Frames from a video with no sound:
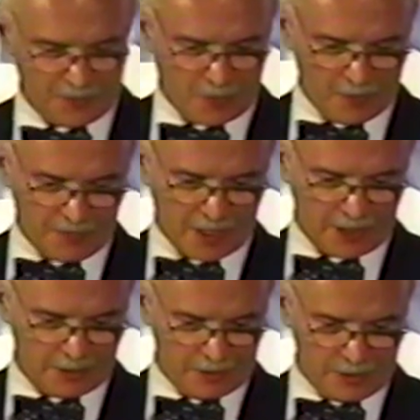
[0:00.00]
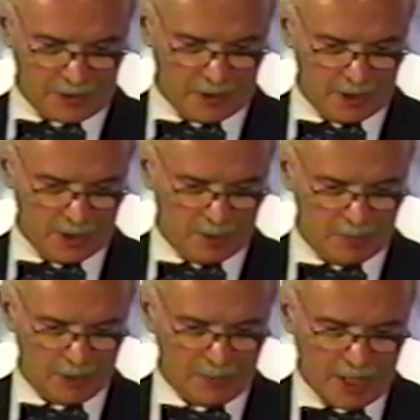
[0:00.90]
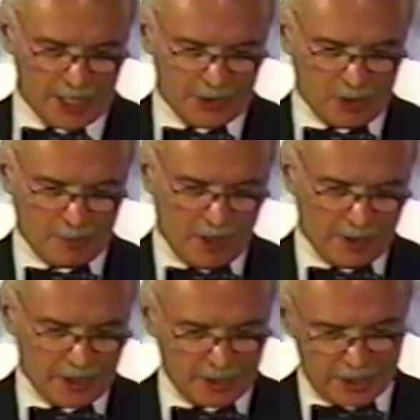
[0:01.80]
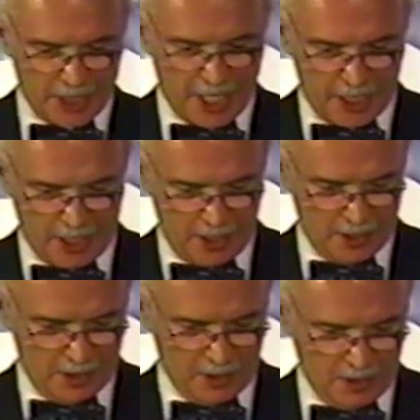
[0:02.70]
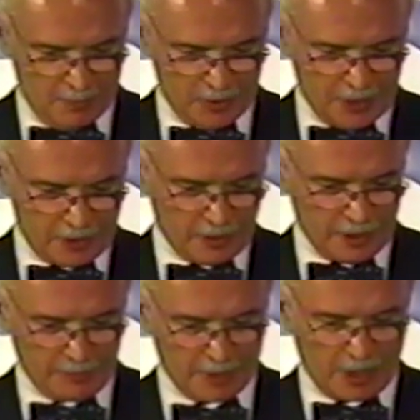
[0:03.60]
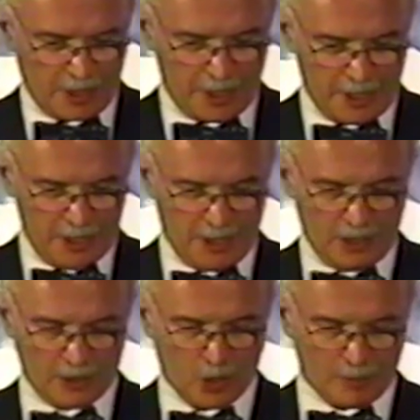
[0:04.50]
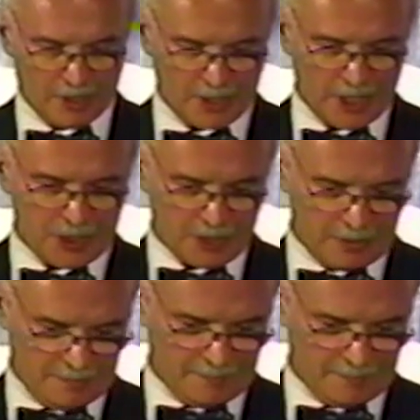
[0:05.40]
forefathers be applied to America today, particularly regarding globalization?